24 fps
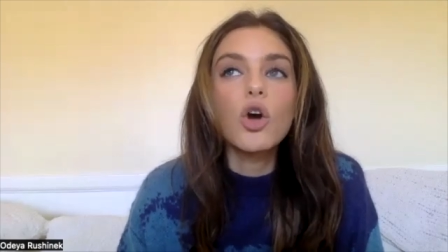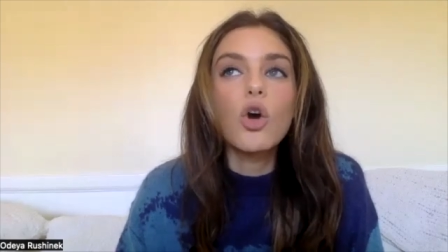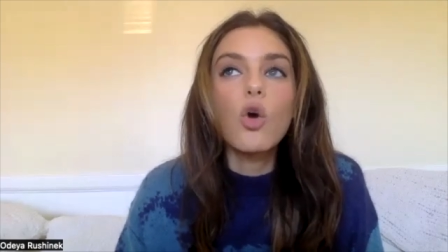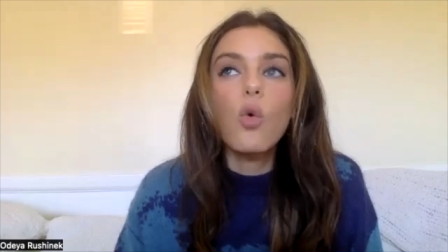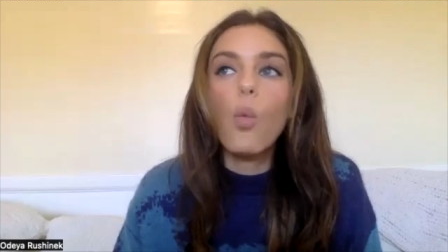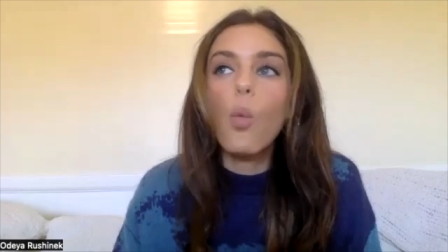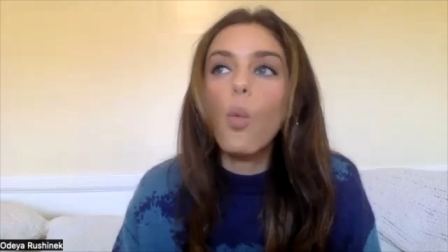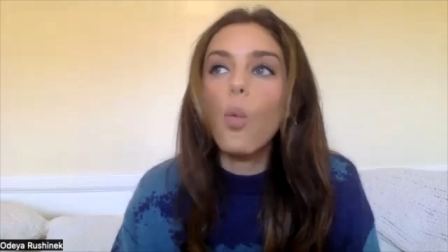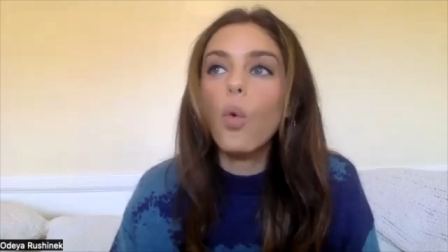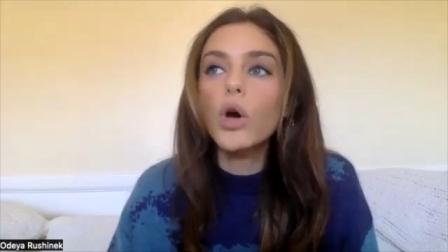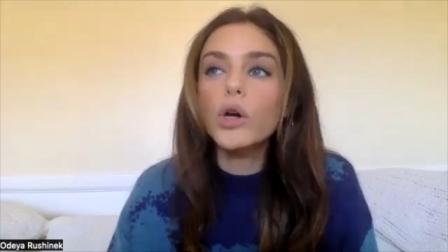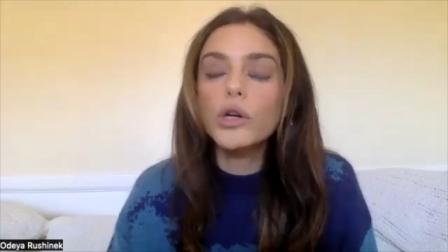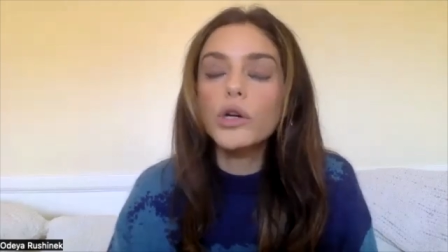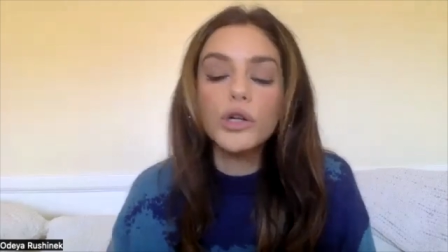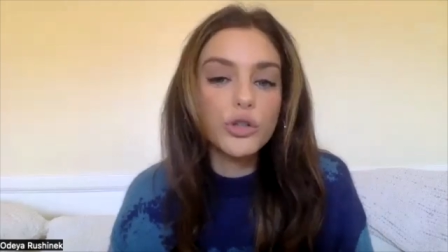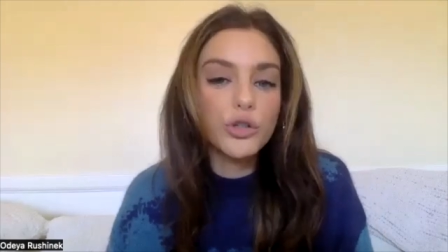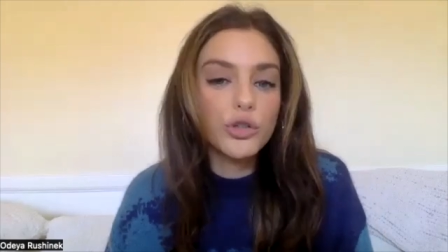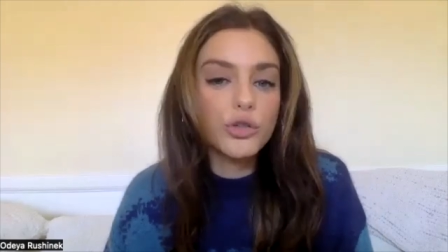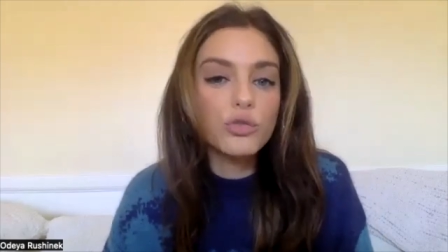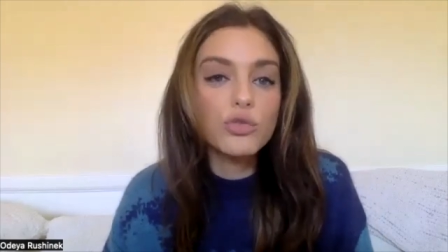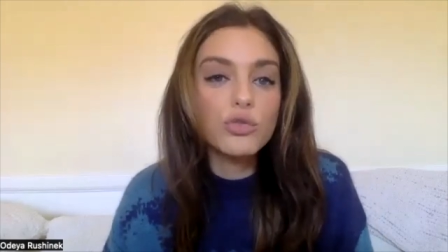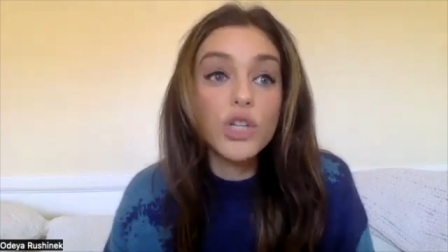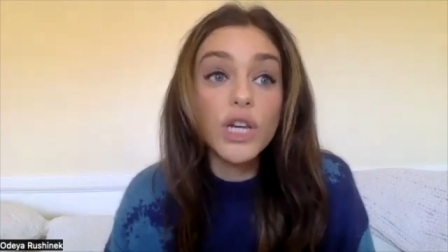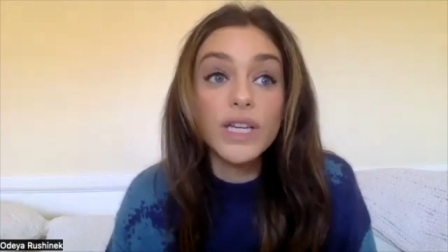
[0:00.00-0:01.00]
one or
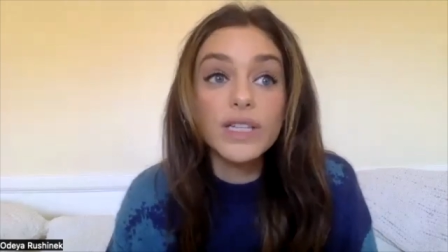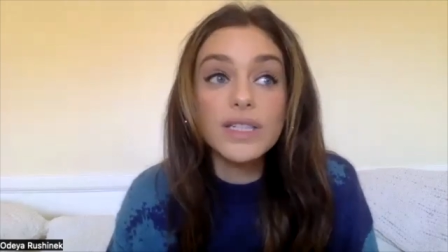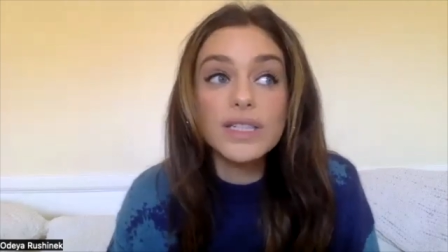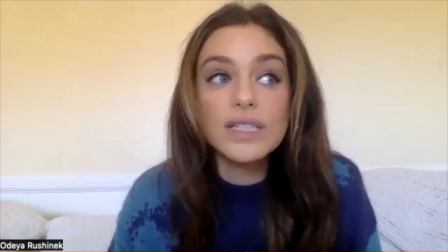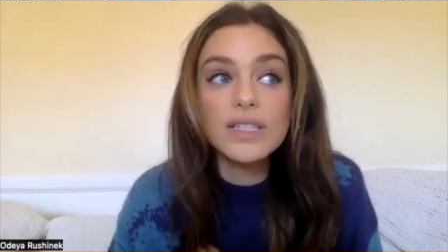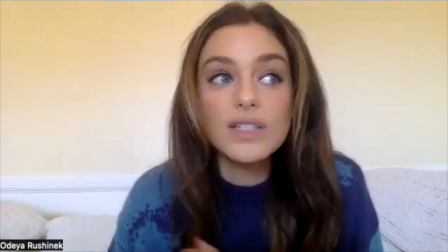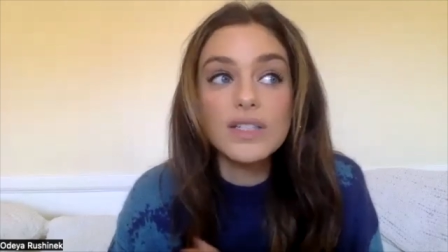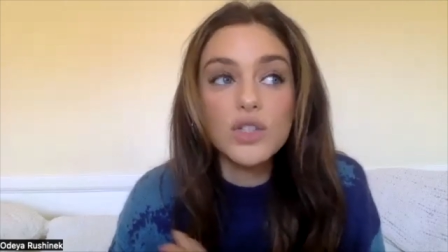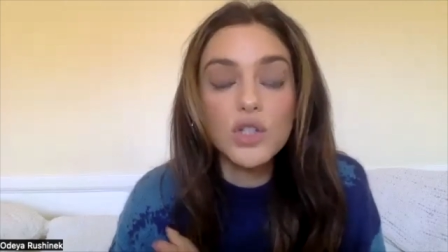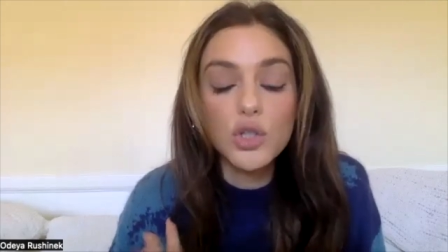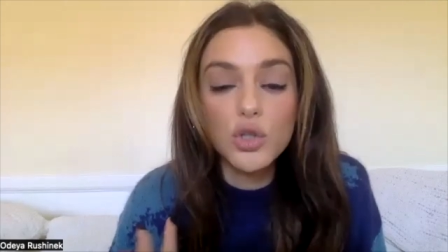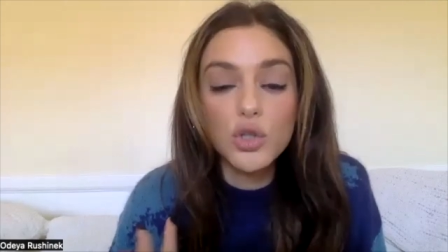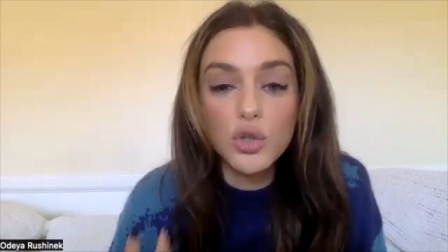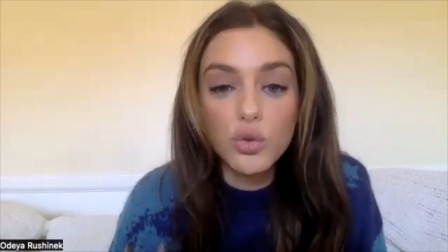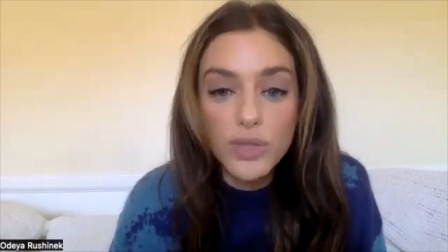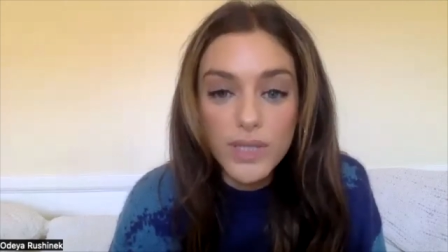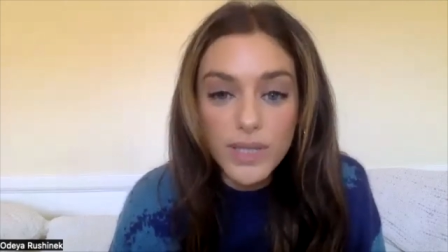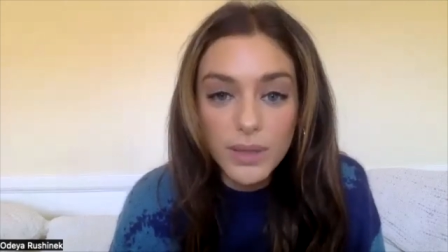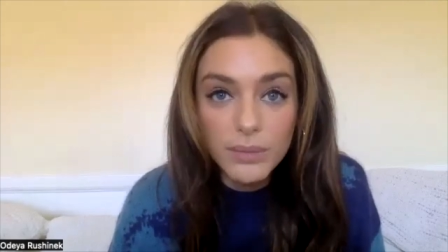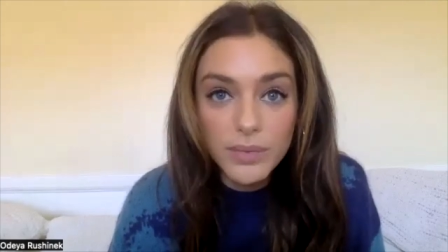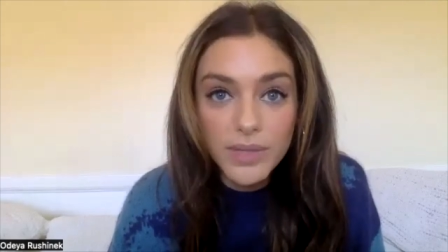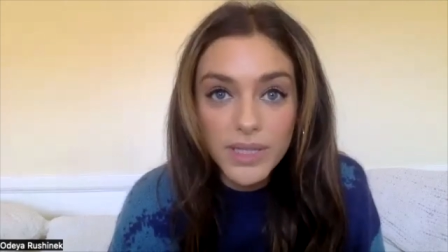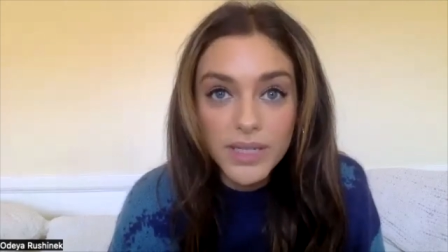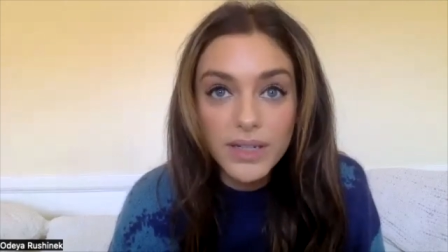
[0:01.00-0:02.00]
two chances to do
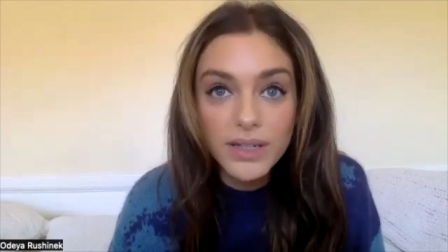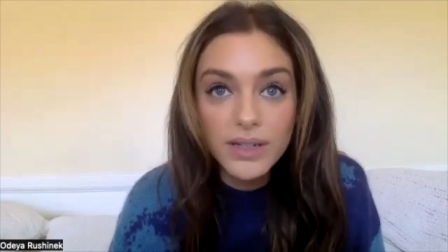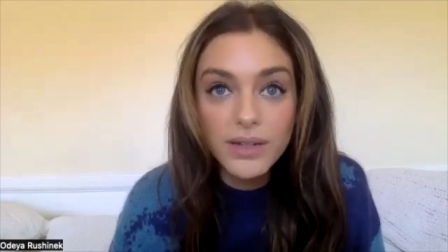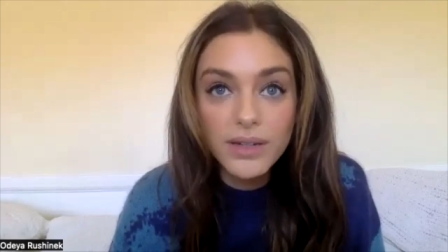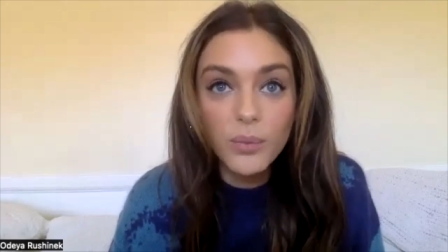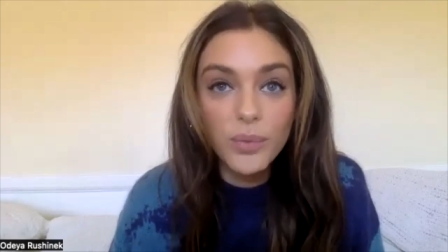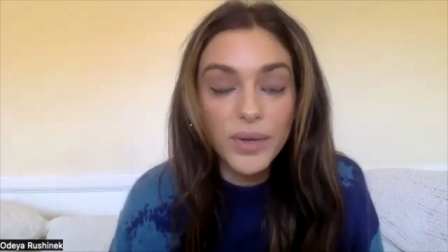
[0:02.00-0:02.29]
something.